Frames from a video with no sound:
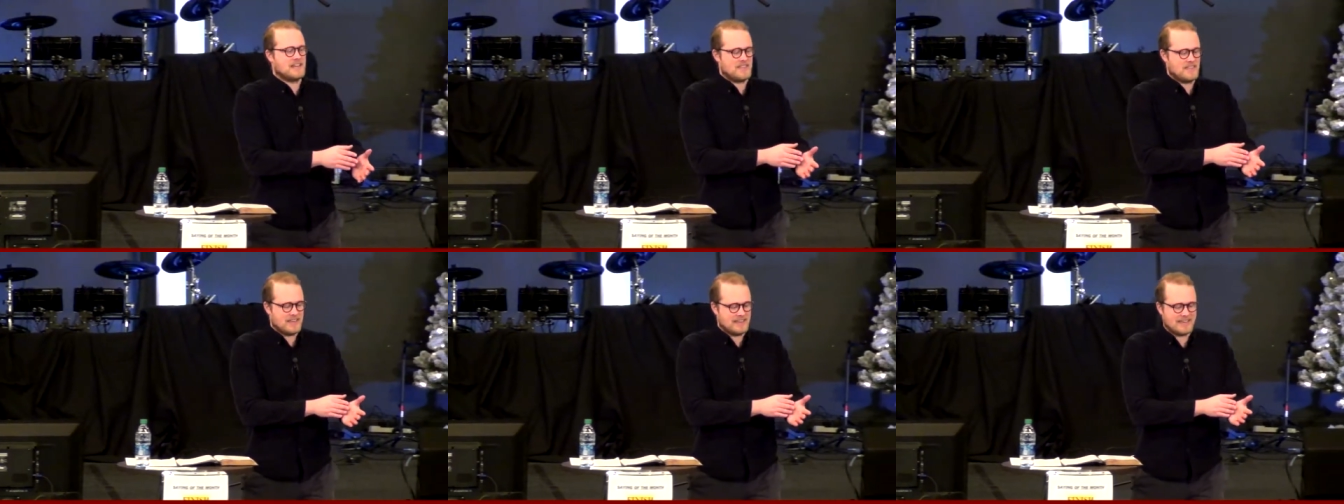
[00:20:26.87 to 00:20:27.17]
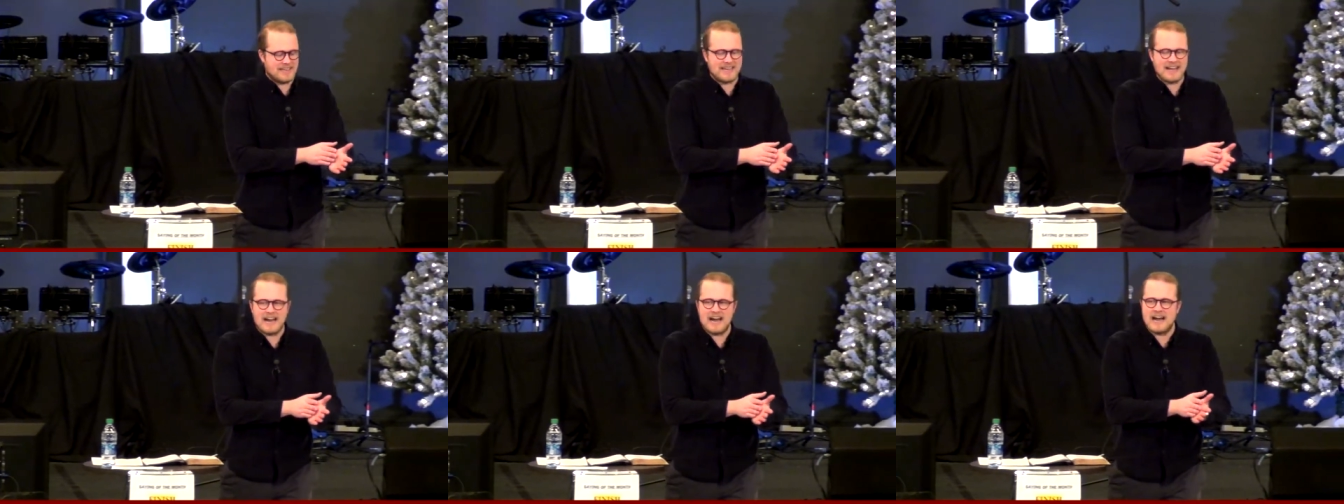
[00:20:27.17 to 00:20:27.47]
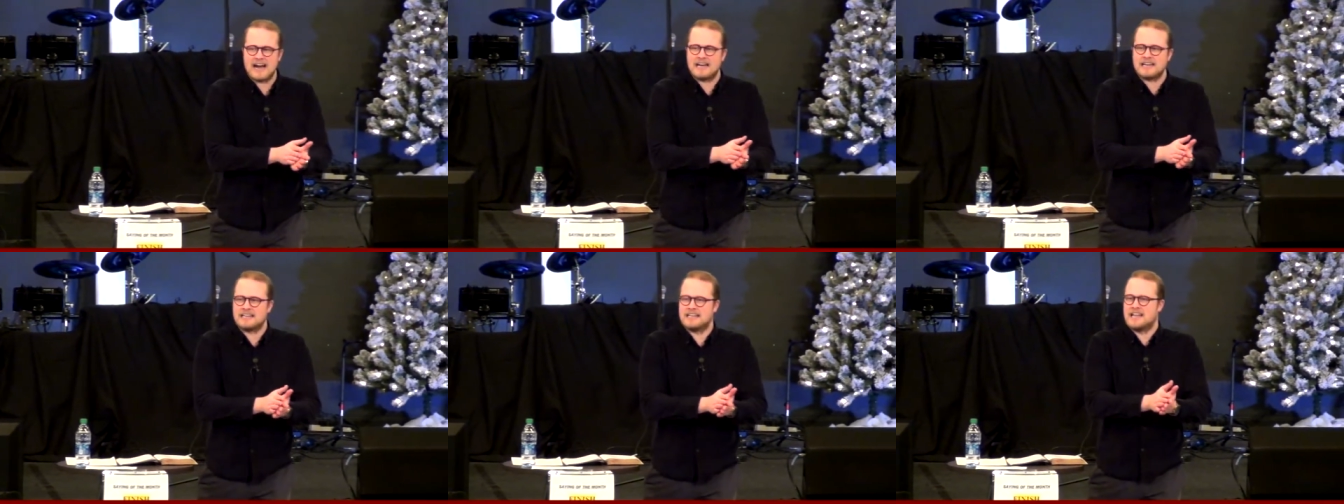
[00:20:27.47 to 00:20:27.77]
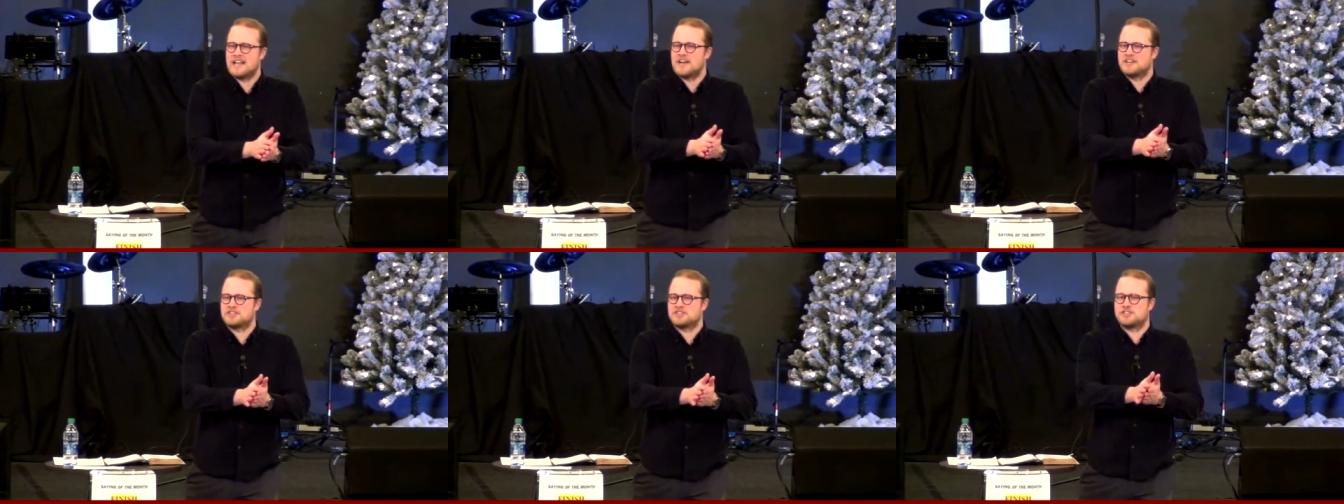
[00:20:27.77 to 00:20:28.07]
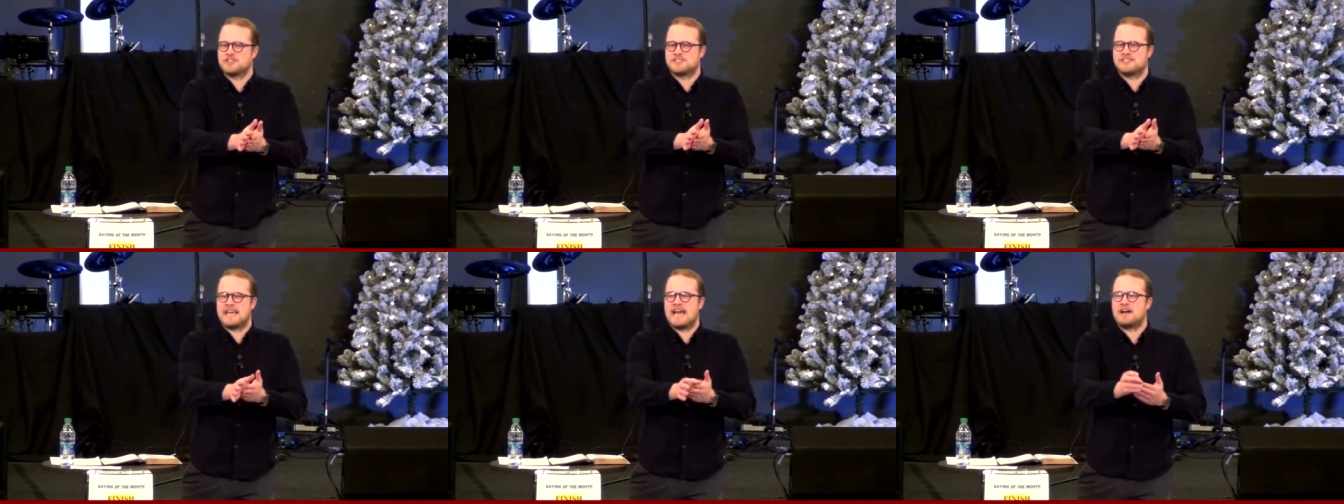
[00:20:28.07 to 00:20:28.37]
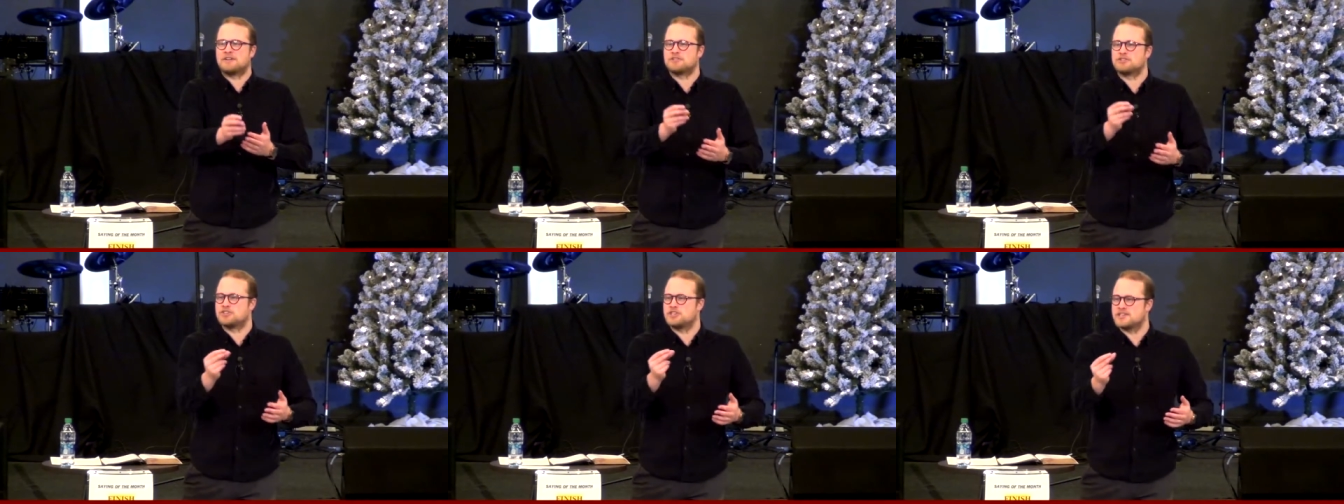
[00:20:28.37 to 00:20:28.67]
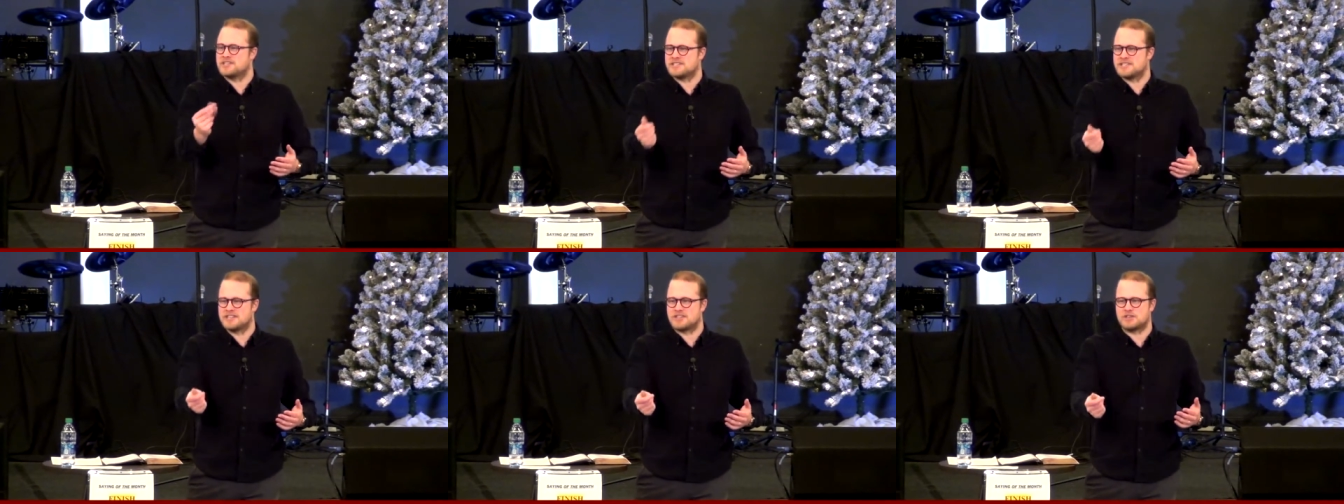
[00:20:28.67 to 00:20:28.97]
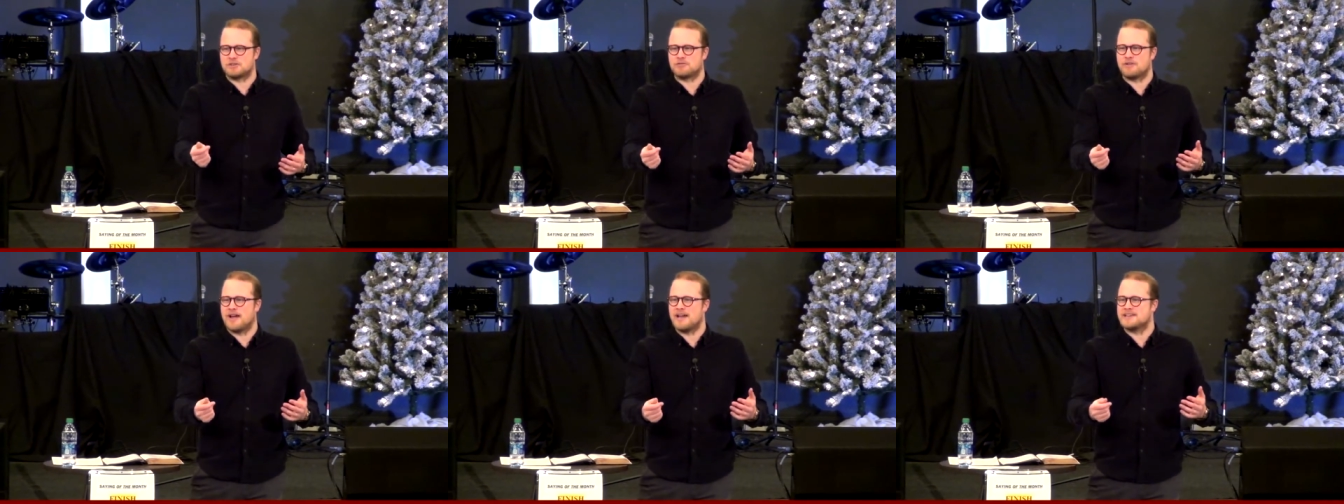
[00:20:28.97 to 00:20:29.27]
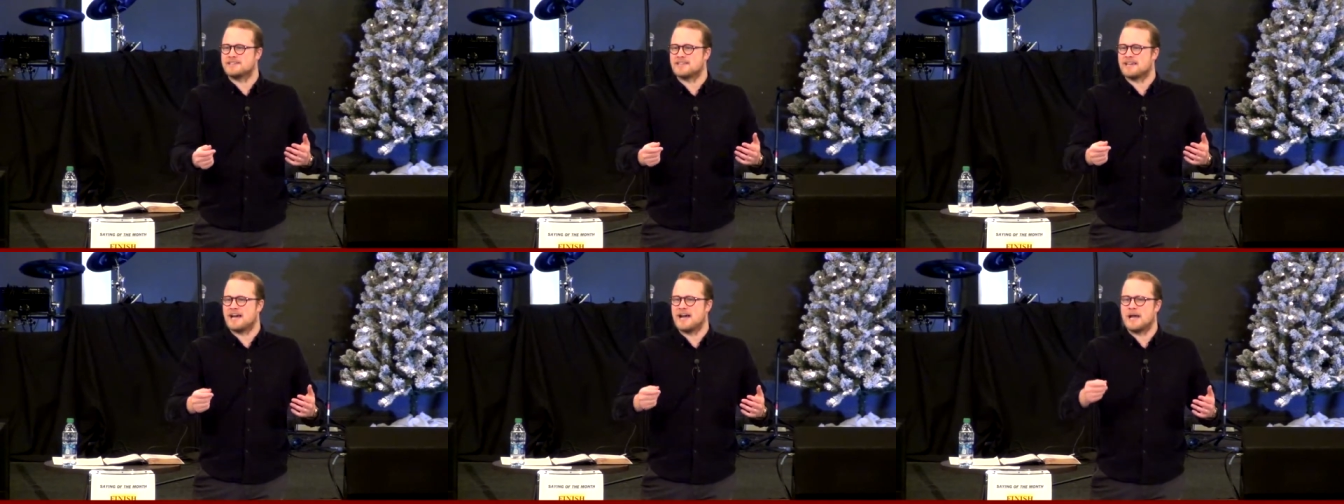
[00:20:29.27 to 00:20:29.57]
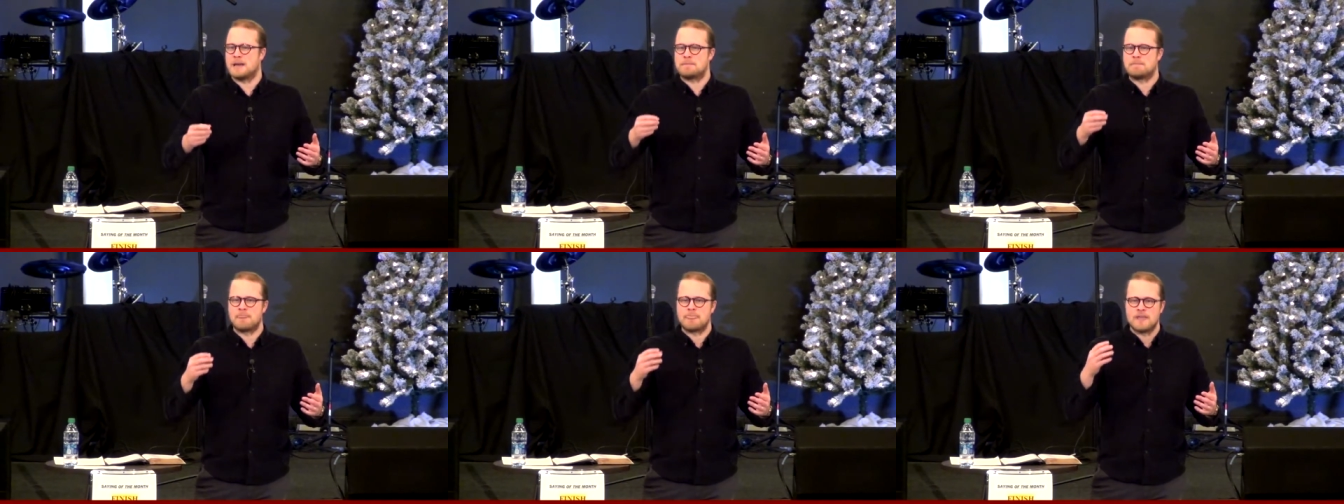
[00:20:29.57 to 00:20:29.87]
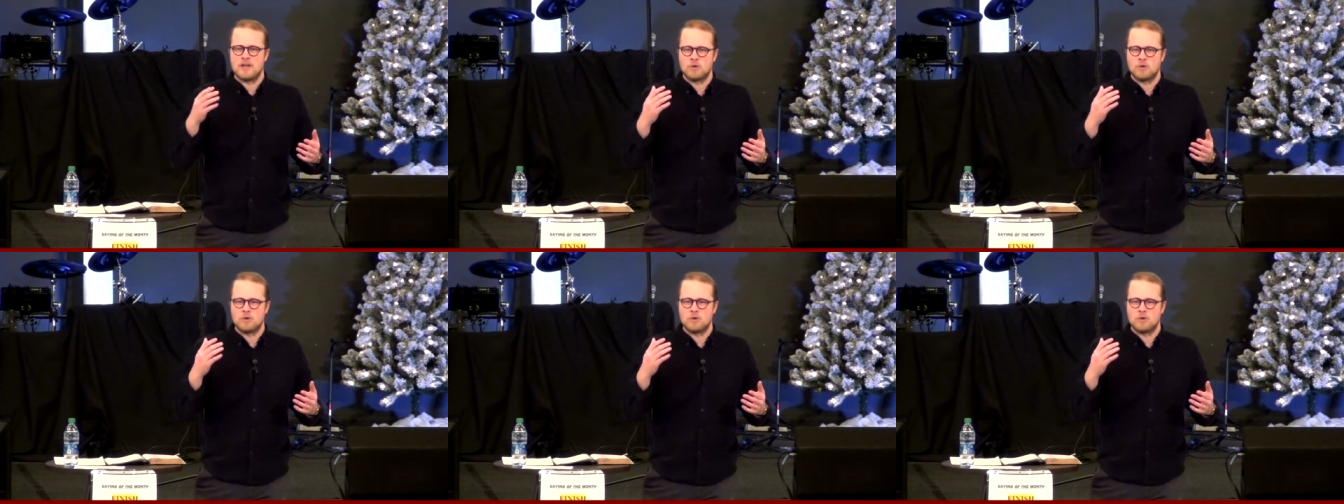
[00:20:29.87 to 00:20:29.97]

And then God launched us out just at the right time